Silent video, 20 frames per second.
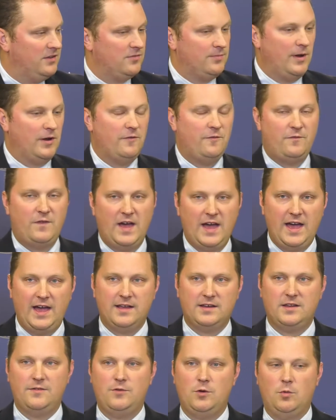As a matter of
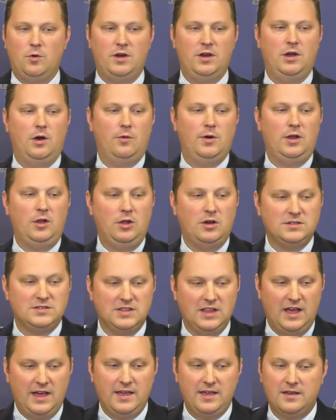fact, if you want to know what it
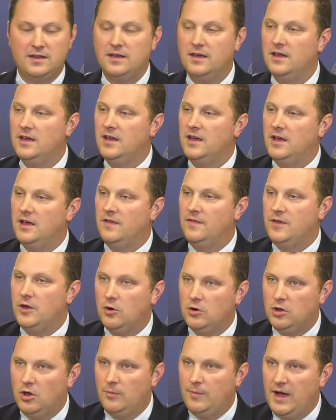looks like, the
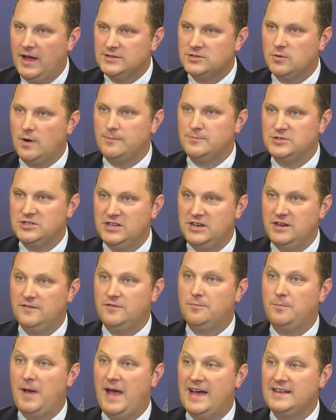Oklahoma House of
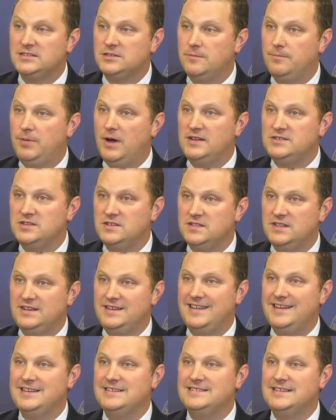Representatives passed a budget that
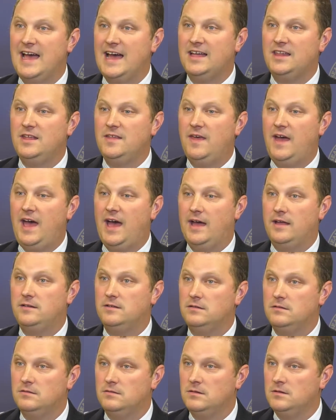did exactly that.